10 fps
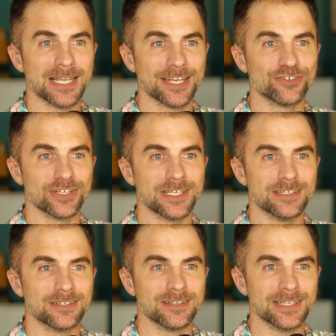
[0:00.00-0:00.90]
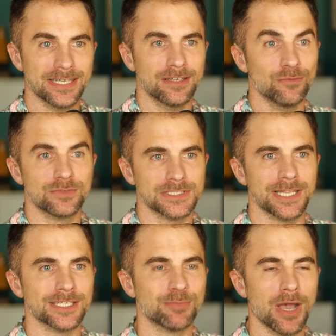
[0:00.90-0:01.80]
literally he could
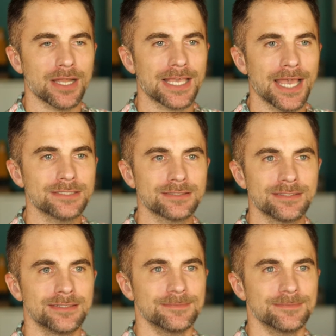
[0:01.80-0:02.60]
see this podcast.